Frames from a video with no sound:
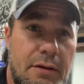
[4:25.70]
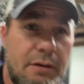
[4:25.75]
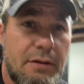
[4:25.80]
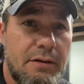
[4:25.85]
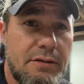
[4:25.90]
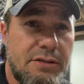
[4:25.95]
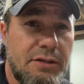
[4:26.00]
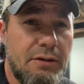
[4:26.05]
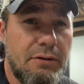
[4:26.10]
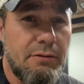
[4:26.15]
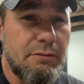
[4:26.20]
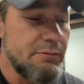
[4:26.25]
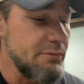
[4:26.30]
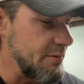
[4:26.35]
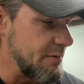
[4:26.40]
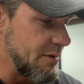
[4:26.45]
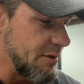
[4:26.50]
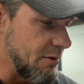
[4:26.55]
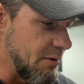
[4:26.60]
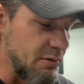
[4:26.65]
So
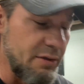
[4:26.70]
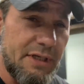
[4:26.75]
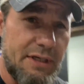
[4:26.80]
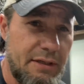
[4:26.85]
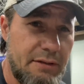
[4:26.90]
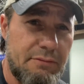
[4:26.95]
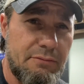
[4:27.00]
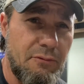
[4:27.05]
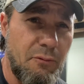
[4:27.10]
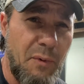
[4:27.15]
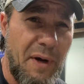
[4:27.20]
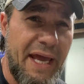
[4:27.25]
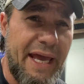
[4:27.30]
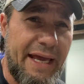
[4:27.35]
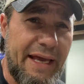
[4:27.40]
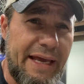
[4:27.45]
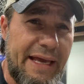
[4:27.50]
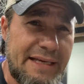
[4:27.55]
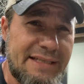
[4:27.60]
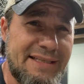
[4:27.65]
your only way
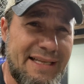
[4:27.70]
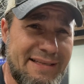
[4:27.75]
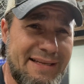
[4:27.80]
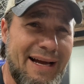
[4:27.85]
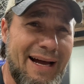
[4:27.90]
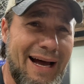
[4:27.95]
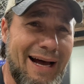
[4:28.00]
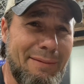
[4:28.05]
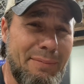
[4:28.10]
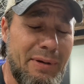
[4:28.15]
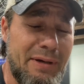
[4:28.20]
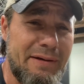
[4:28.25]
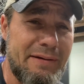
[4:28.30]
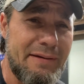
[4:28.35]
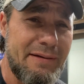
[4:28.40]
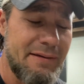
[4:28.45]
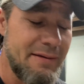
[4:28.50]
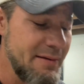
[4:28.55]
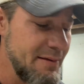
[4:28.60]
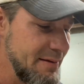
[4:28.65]
is the top,
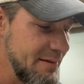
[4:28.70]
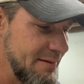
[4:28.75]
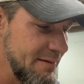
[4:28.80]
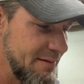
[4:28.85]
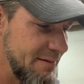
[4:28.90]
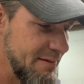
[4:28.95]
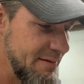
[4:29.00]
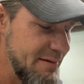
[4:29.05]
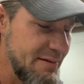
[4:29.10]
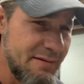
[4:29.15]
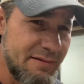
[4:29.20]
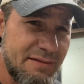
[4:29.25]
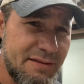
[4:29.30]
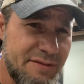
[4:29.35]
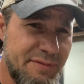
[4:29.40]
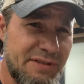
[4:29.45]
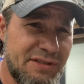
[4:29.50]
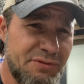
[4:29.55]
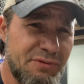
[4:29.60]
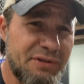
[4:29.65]

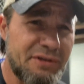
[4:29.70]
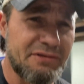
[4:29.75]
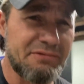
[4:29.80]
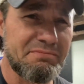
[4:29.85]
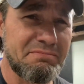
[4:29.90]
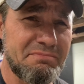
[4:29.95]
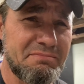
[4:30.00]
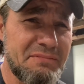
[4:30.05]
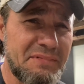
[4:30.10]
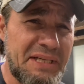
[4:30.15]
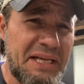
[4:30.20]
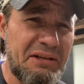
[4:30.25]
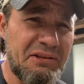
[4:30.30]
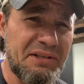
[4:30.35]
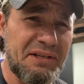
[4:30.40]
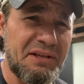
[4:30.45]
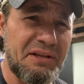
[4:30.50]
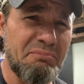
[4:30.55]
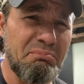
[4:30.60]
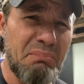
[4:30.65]
especially when you're
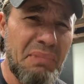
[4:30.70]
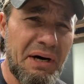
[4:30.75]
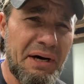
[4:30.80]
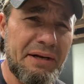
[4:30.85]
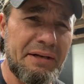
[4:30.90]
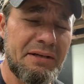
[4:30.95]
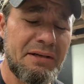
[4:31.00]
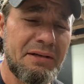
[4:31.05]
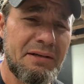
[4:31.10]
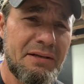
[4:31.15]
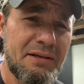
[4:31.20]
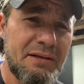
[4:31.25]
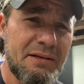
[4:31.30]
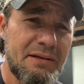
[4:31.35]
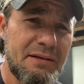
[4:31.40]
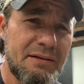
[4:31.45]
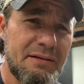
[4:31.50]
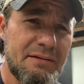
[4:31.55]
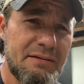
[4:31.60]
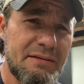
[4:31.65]
kneeling in the mud,
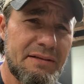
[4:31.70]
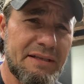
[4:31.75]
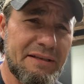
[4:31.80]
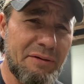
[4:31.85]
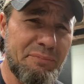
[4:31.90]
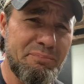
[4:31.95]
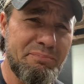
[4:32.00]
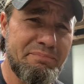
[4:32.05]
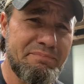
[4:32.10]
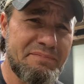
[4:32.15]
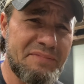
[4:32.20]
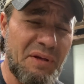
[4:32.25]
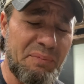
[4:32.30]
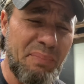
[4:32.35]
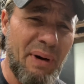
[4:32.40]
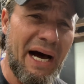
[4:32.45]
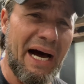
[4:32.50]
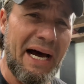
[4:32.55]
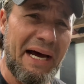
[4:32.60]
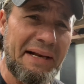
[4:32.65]
in the
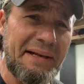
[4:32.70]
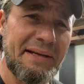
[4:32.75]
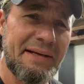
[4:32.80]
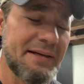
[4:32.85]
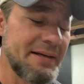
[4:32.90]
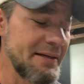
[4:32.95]
pond.